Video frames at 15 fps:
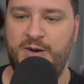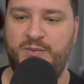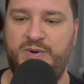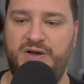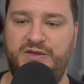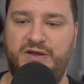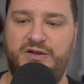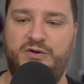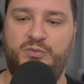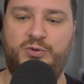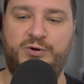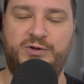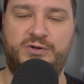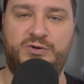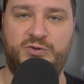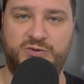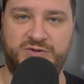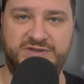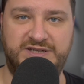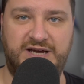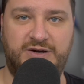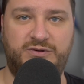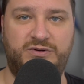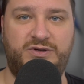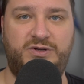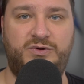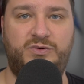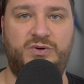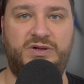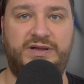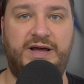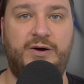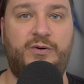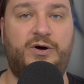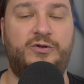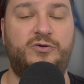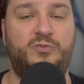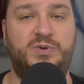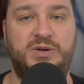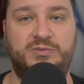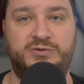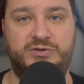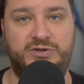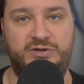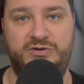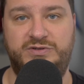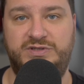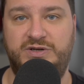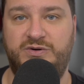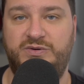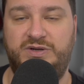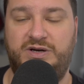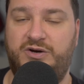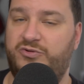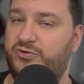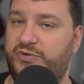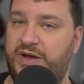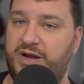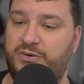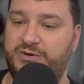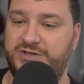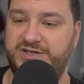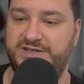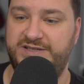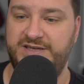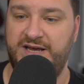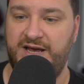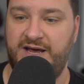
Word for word: but then they're putting the tools out to allow other people to do so to other languages.